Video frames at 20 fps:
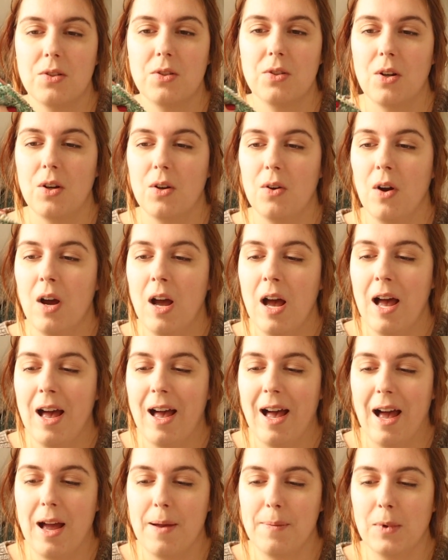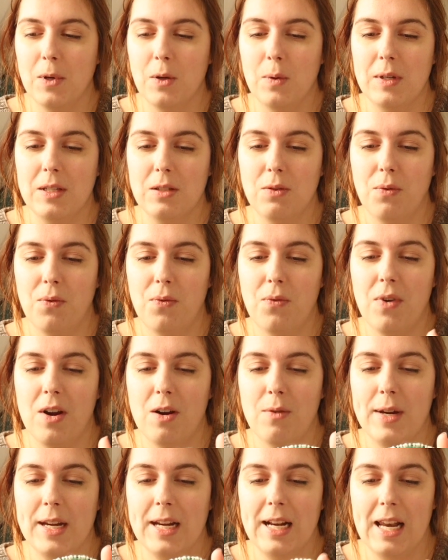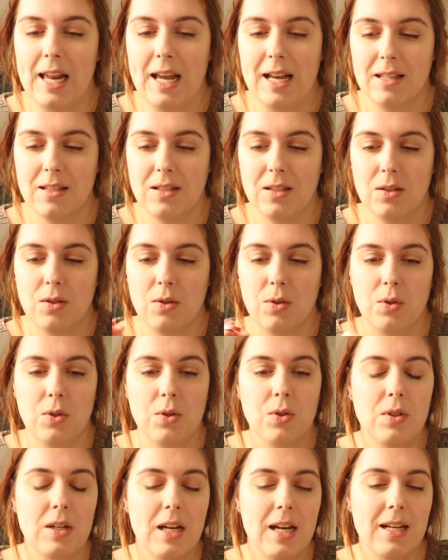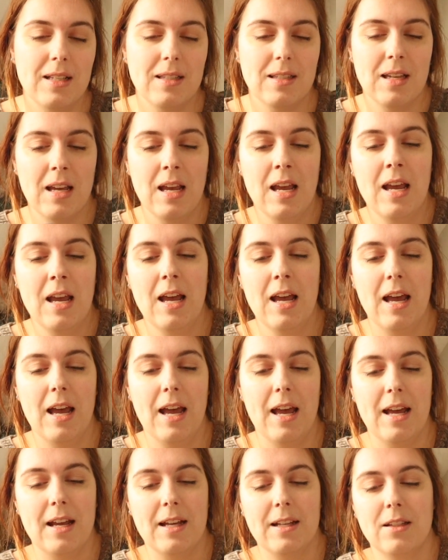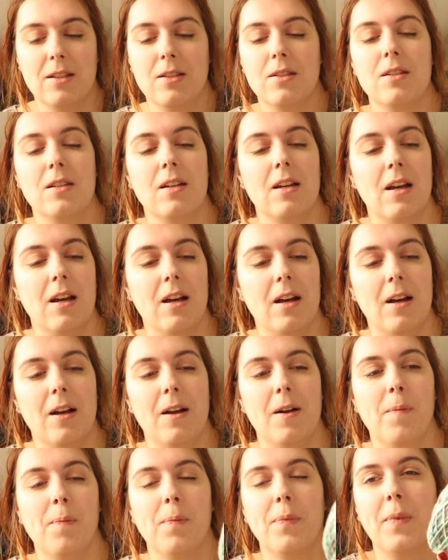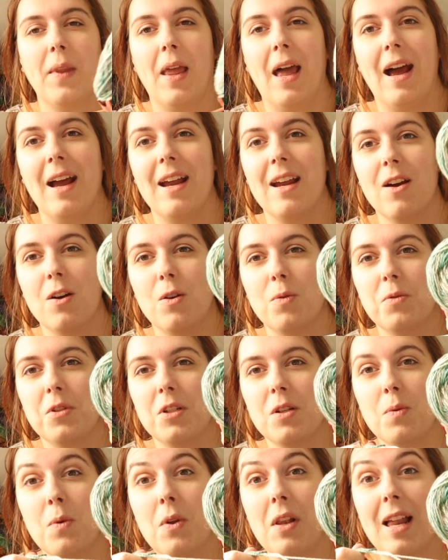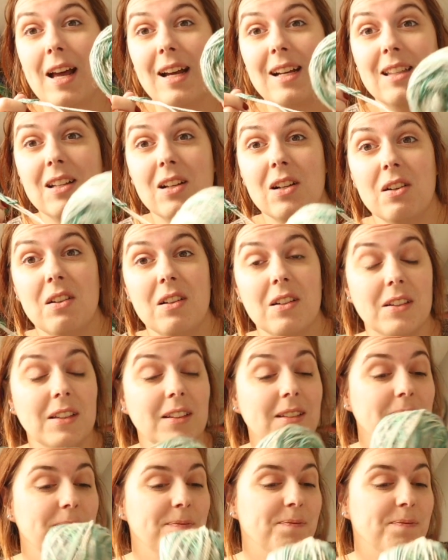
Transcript: So I'm always very glad to do that, and I hope she will like the color.